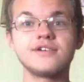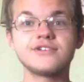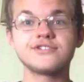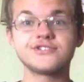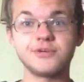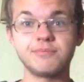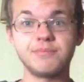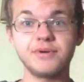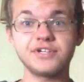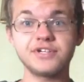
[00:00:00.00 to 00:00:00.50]

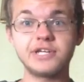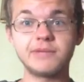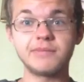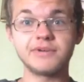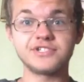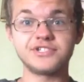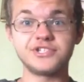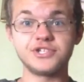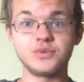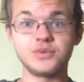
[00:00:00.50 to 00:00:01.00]
So book
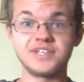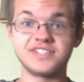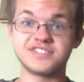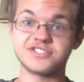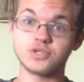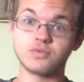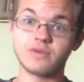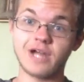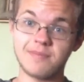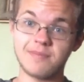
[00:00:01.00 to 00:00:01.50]
number 2 is
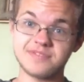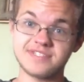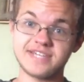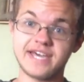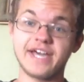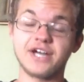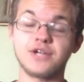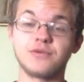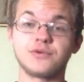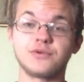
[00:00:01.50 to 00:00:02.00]
The
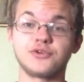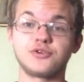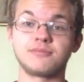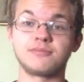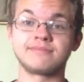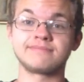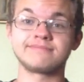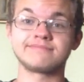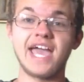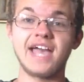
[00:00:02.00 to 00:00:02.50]
Reptile
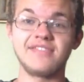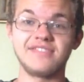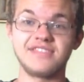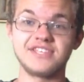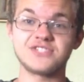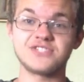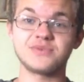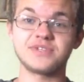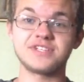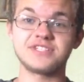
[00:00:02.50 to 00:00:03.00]
Room, and
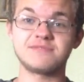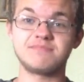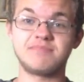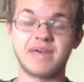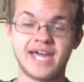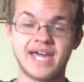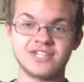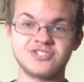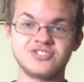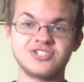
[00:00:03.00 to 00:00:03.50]
this one is
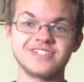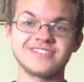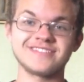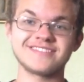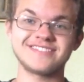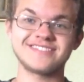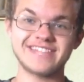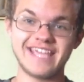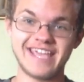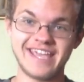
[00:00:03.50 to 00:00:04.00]
batshit
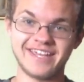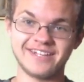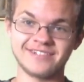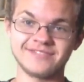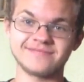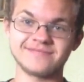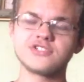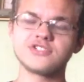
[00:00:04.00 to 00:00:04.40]
insane.